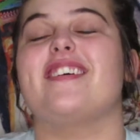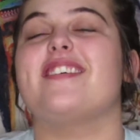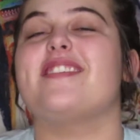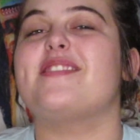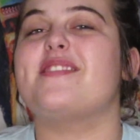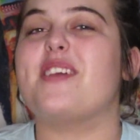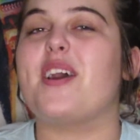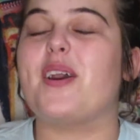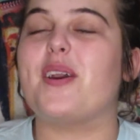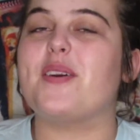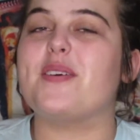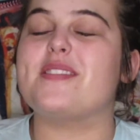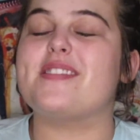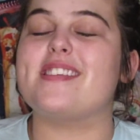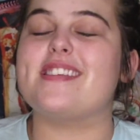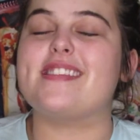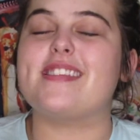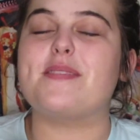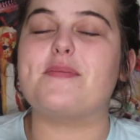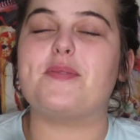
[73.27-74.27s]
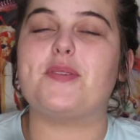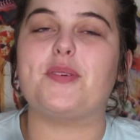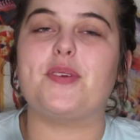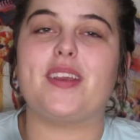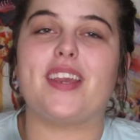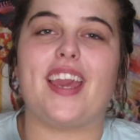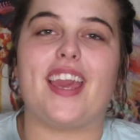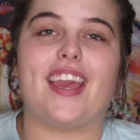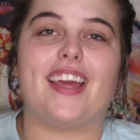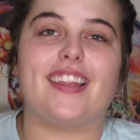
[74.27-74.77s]
So since I'm
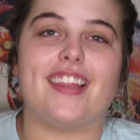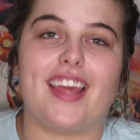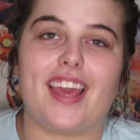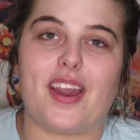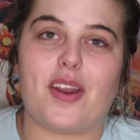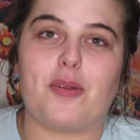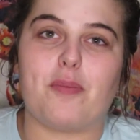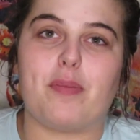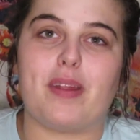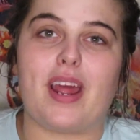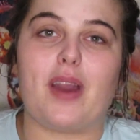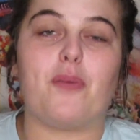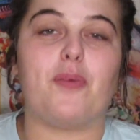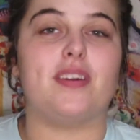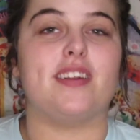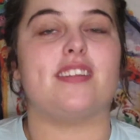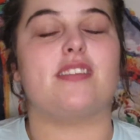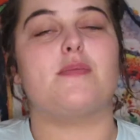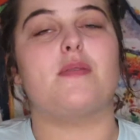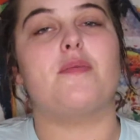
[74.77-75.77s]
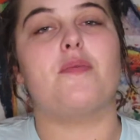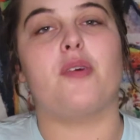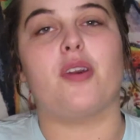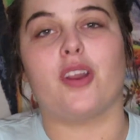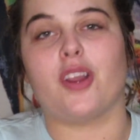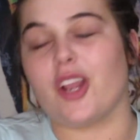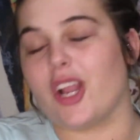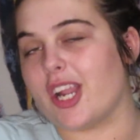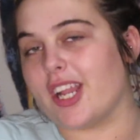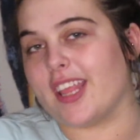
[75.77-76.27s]
doing a clown, but I want it to be more
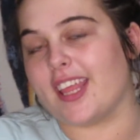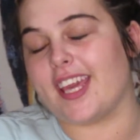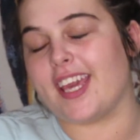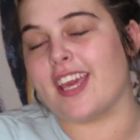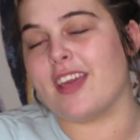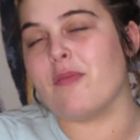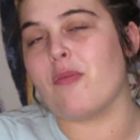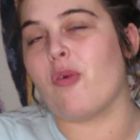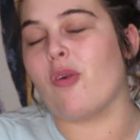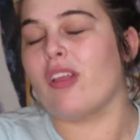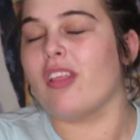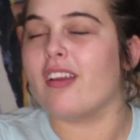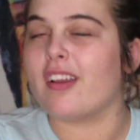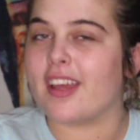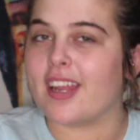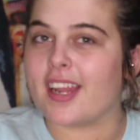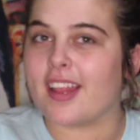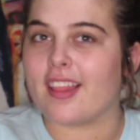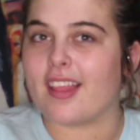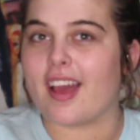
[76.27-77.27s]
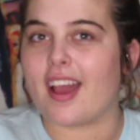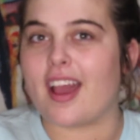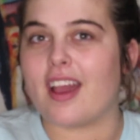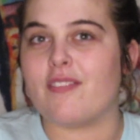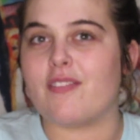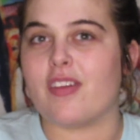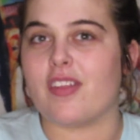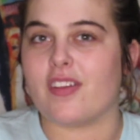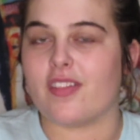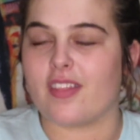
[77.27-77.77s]
girly and more looking
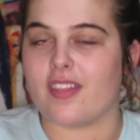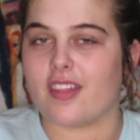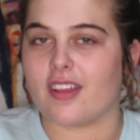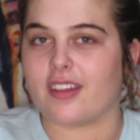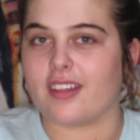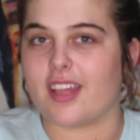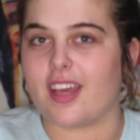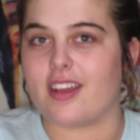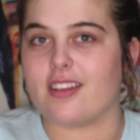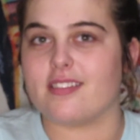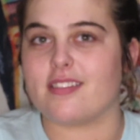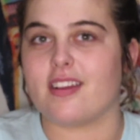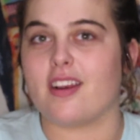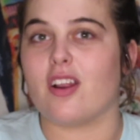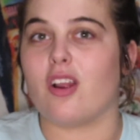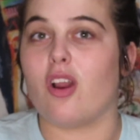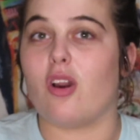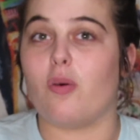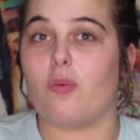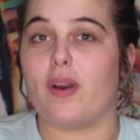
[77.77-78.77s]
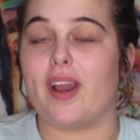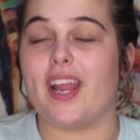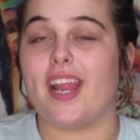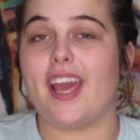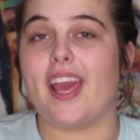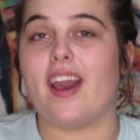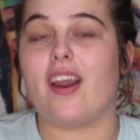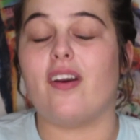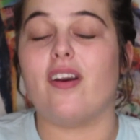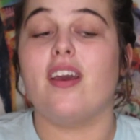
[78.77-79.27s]
alive other than the clowns that are all white
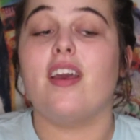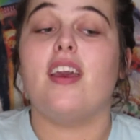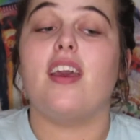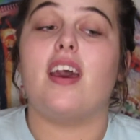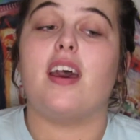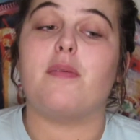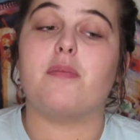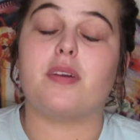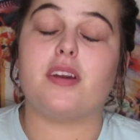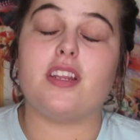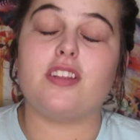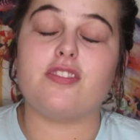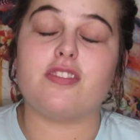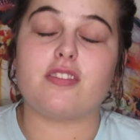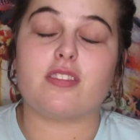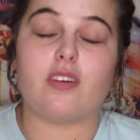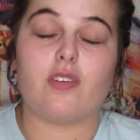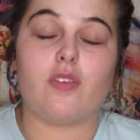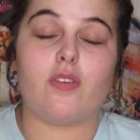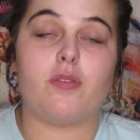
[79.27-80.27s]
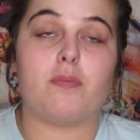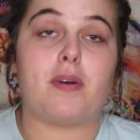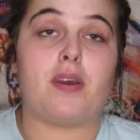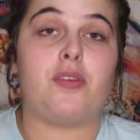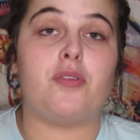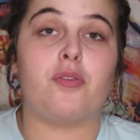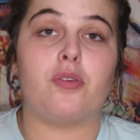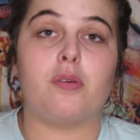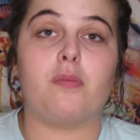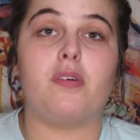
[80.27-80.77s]
out, I'm going to just go in with my
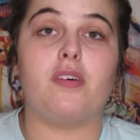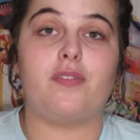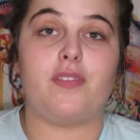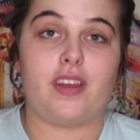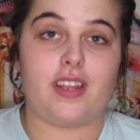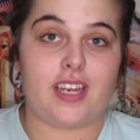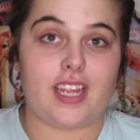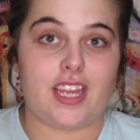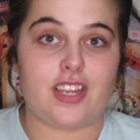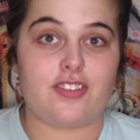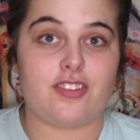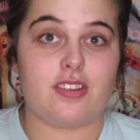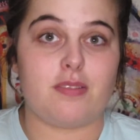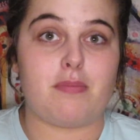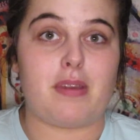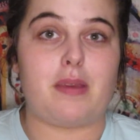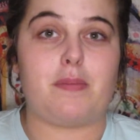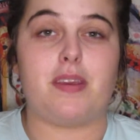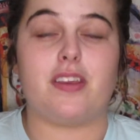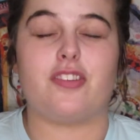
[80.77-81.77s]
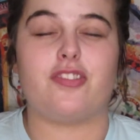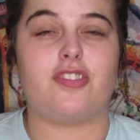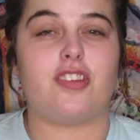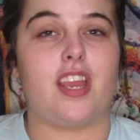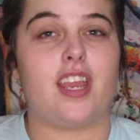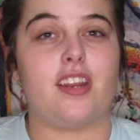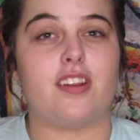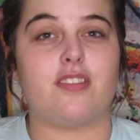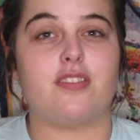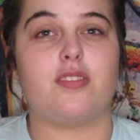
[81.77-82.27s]
normal foundation, maybe a
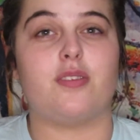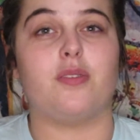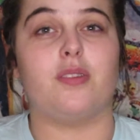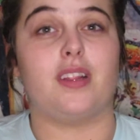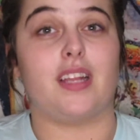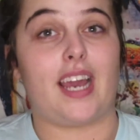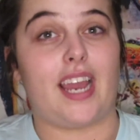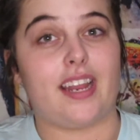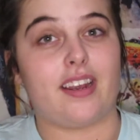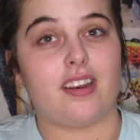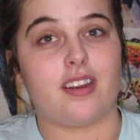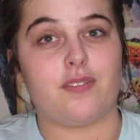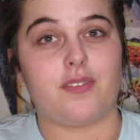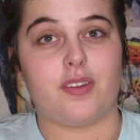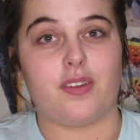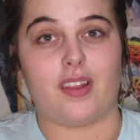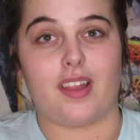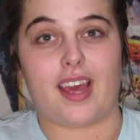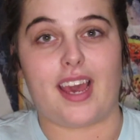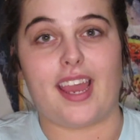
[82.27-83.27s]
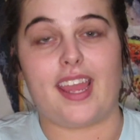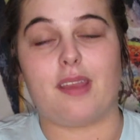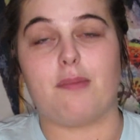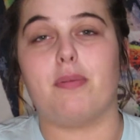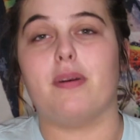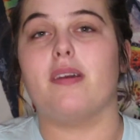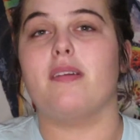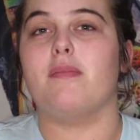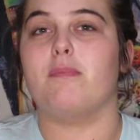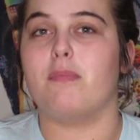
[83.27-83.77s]
shade or two lighter if you'd like,
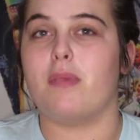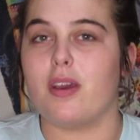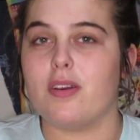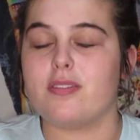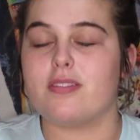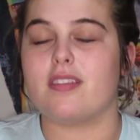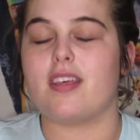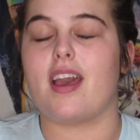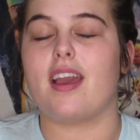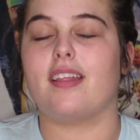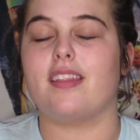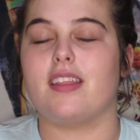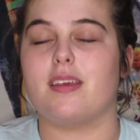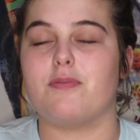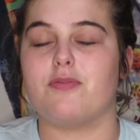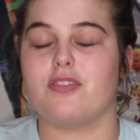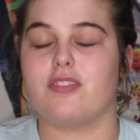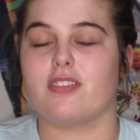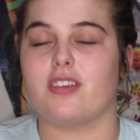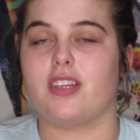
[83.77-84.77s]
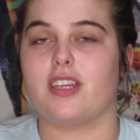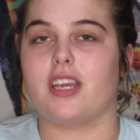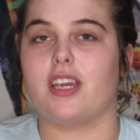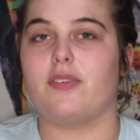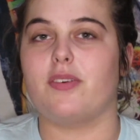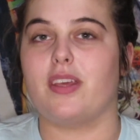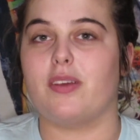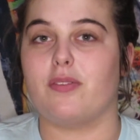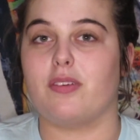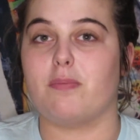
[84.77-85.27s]
but most likely I'm just going to
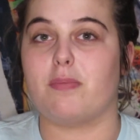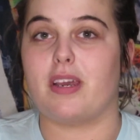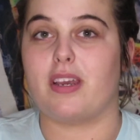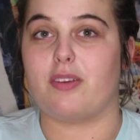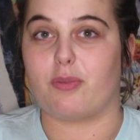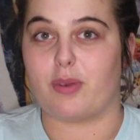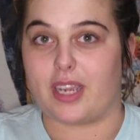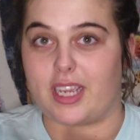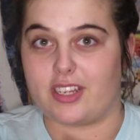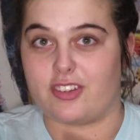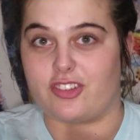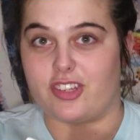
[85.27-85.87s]
go in with my bright